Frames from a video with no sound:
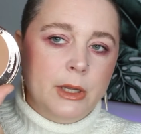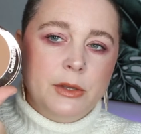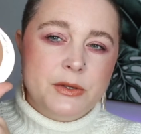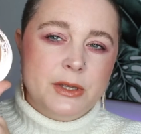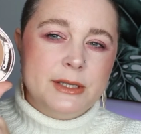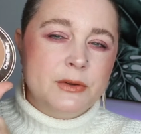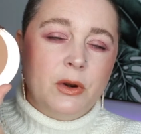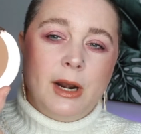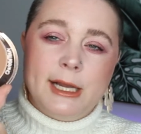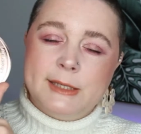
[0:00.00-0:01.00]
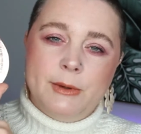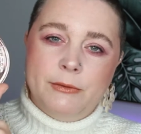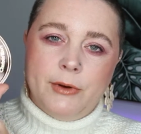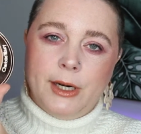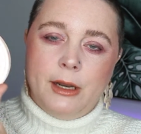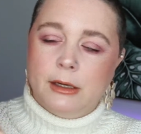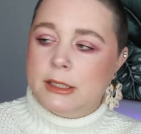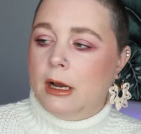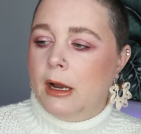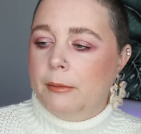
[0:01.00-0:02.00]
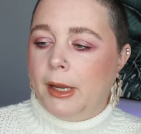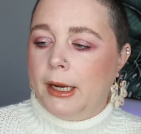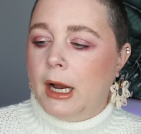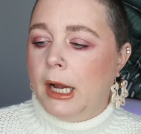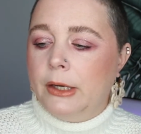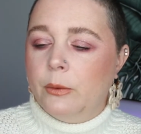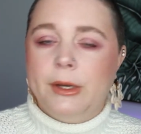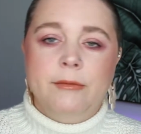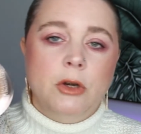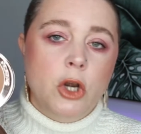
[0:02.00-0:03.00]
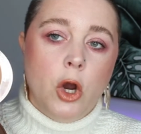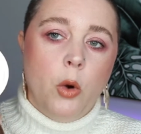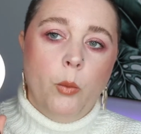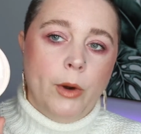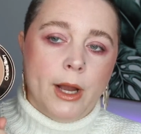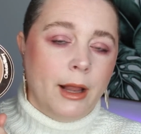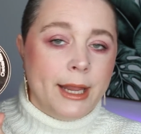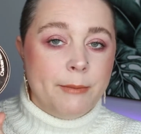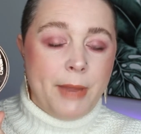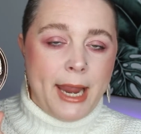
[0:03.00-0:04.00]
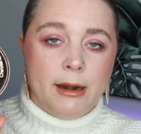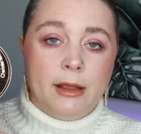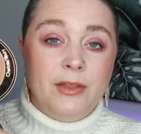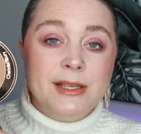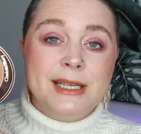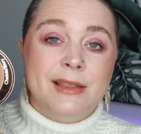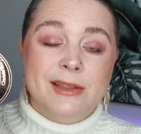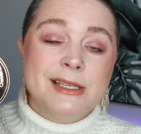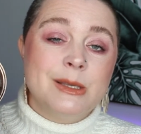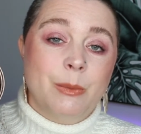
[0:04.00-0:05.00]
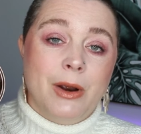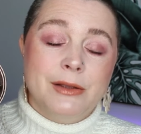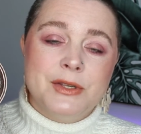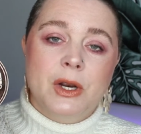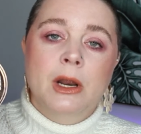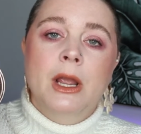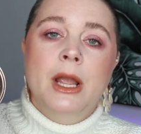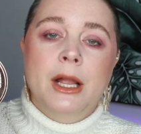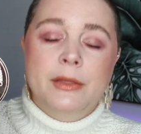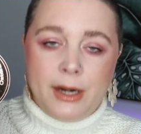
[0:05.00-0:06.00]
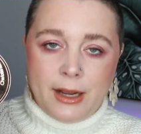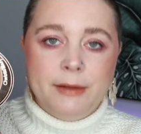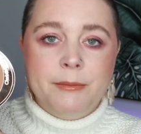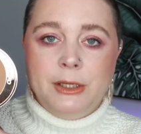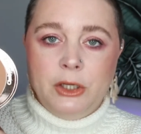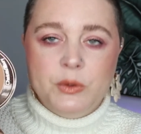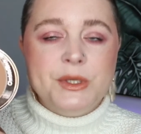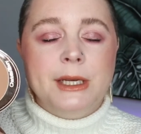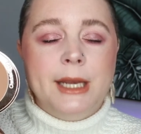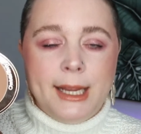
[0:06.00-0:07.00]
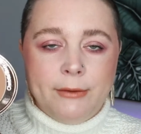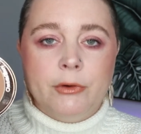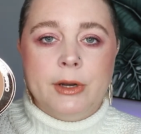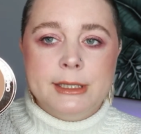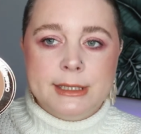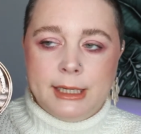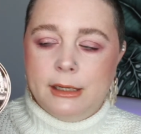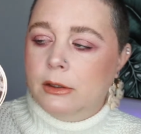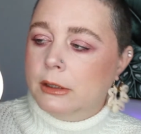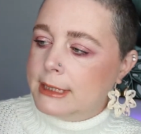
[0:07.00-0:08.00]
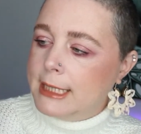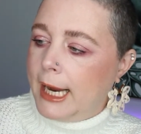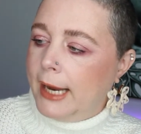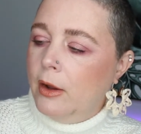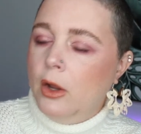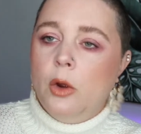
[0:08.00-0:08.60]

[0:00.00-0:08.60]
So this is gonna last me a very long time. Like, I don't even know when I'll hit pan on this. And this is a bronzer that I've been using every single day.